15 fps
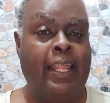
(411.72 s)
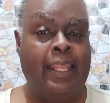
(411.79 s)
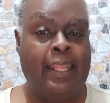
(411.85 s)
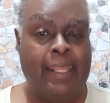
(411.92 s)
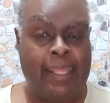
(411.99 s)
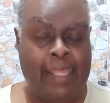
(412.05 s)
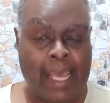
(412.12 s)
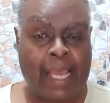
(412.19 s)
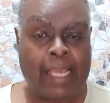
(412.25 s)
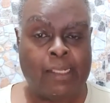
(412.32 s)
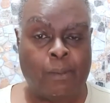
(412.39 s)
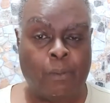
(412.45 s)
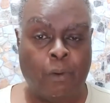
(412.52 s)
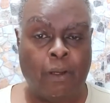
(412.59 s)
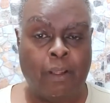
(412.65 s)

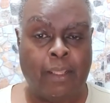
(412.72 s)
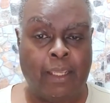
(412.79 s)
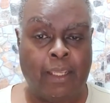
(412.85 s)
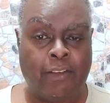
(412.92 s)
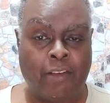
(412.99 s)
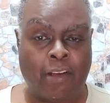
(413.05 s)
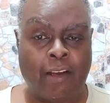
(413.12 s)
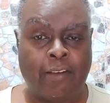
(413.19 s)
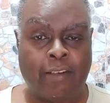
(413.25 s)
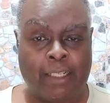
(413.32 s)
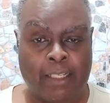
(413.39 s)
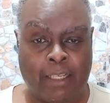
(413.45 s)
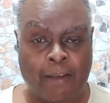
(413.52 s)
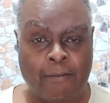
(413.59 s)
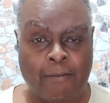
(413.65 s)
that's where the charges
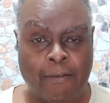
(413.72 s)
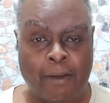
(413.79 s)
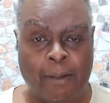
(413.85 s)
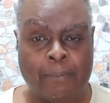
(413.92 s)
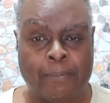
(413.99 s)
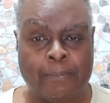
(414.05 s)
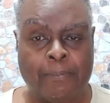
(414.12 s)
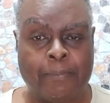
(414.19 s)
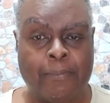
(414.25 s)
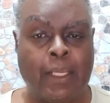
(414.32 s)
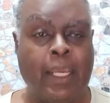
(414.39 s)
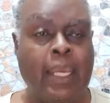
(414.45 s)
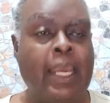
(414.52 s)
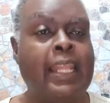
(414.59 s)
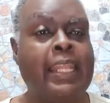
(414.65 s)
come from.
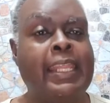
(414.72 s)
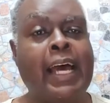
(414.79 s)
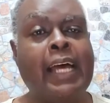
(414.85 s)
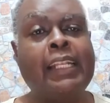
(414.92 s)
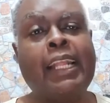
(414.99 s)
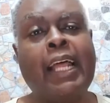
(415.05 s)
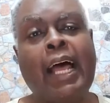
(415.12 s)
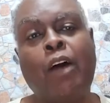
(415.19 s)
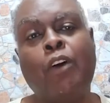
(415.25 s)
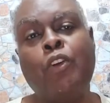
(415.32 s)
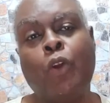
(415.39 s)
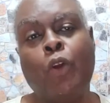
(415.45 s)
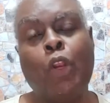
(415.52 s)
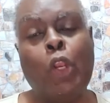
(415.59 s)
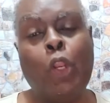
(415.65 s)
That's how
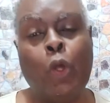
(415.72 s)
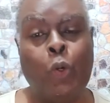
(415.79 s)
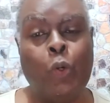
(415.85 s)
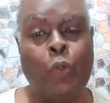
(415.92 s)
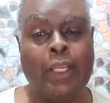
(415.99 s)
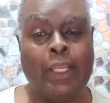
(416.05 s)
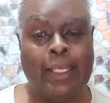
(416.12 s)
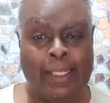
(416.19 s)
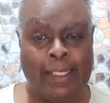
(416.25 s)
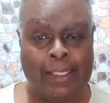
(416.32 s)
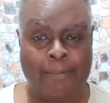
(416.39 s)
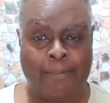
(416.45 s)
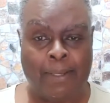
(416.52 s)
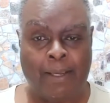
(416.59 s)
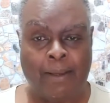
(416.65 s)
your load
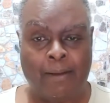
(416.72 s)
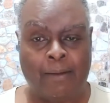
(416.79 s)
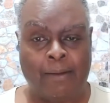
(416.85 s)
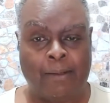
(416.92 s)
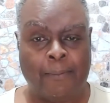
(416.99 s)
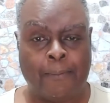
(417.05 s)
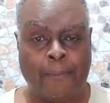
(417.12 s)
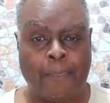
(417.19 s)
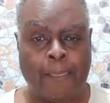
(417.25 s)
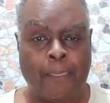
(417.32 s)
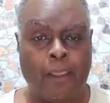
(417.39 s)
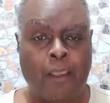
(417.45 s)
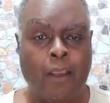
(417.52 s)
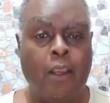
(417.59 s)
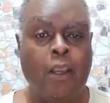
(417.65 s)
disappears.
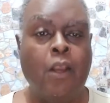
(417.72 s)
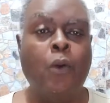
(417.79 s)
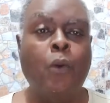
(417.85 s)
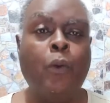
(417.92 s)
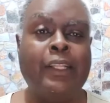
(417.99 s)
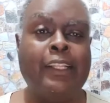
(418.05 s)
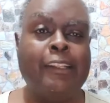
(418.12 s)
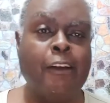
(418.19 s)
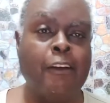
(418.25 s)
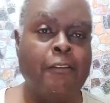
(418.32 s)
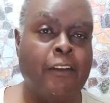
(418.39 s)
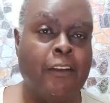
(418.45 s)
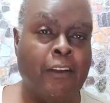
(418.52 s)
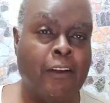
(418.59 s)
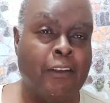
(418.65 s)
With
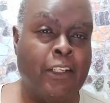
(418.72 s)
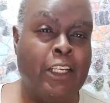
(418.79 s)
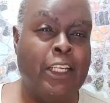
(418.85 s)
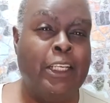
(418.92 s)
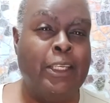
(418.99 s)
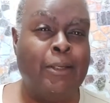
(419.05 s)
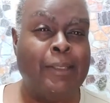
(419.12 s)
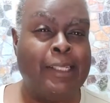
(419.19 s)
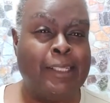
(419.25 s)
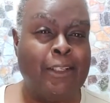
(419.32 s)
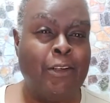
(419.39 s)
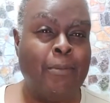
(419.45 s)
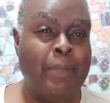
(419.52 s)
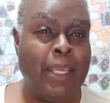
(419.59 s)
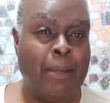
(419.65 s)
Surf Alert, you'll
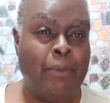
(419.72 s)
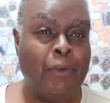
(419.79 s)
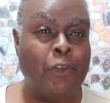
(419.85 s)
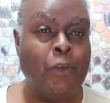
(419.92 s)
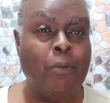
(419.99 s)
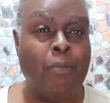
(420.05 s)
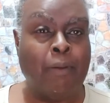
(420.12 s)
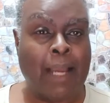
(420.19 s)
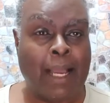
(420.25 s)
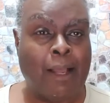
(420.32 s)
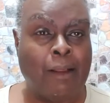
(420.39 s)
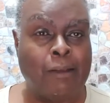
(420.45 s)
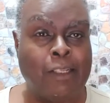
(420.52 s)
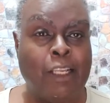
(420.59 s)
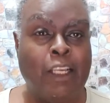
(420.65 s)
still be able to
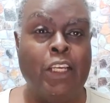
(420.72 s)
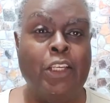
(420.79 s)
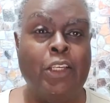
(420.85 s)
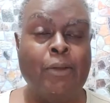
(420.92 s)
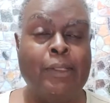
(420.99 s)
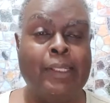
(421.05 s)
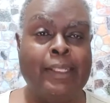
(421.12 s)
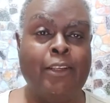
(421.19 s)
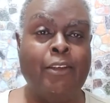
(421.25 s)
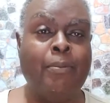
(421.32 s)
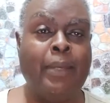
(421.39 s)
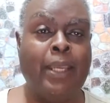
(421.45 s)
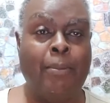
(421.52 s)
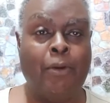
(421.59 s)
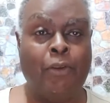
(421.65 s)
browse. You'll still
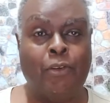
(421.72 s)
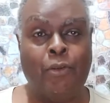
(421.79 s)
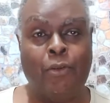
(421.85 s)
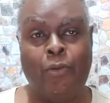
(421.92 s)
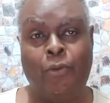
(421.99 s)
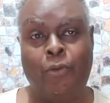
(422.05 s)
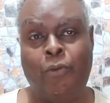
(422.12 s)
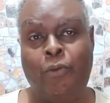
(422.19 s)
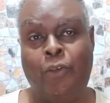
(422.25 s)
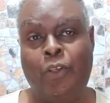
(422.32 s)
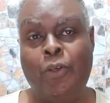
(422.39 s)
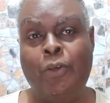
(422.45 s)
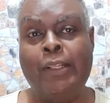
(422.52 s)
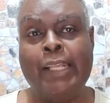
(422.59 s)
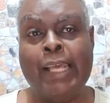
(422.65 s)
be able to
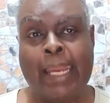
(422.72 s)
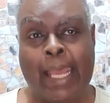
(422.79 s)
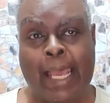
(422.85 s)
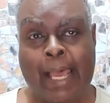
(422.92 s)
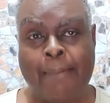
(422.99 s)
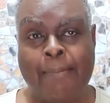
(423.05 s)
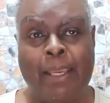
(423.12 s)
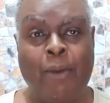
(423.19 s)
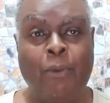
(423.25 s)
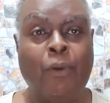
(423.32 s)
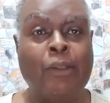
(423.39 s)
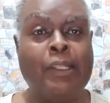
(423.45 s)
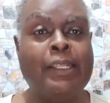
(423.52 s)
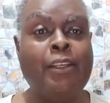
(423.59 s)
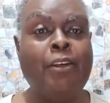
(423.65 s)
use that app. It
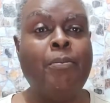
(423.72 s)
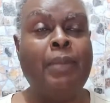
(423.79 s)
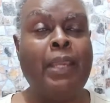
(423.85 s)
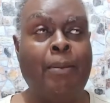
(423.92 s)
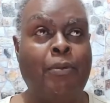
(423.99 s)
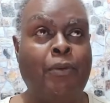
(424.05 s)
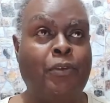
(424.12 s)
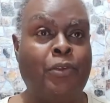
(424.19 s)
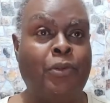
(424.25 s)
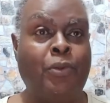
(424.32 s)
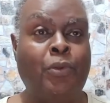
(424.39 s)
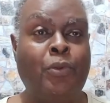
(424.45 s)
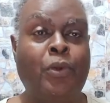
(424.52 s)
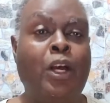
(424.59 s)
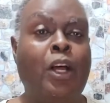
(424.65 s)
will still be able to